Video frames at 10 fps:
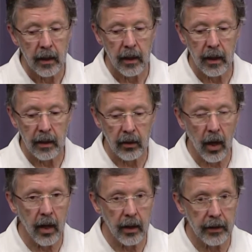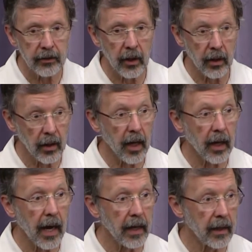uh, college on
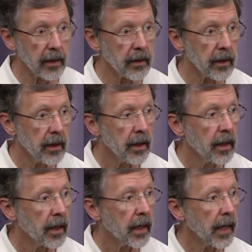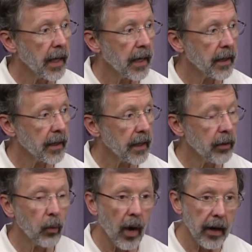Long Island, and he
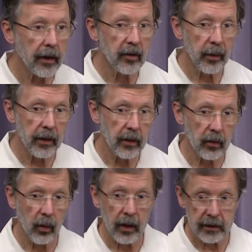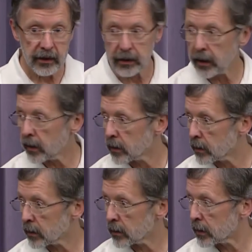wanted to be the new Walt Disney.
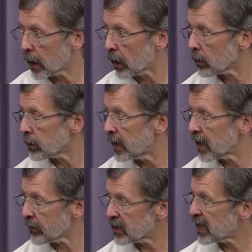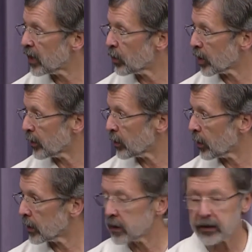Now, he never said he wanted to be the
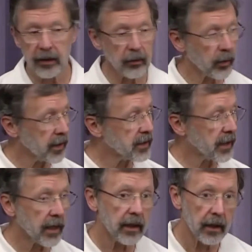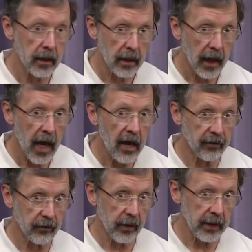Walt Disney. What he said
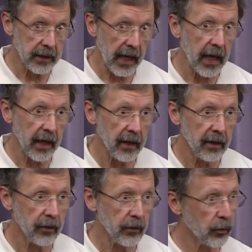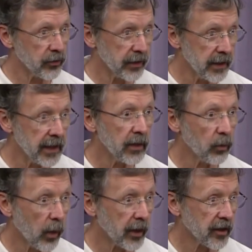every day was he
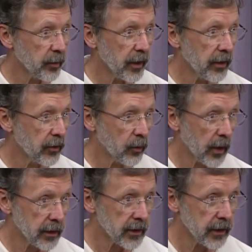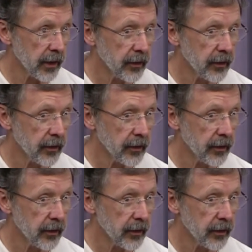didn't want to be the new Walt Disney.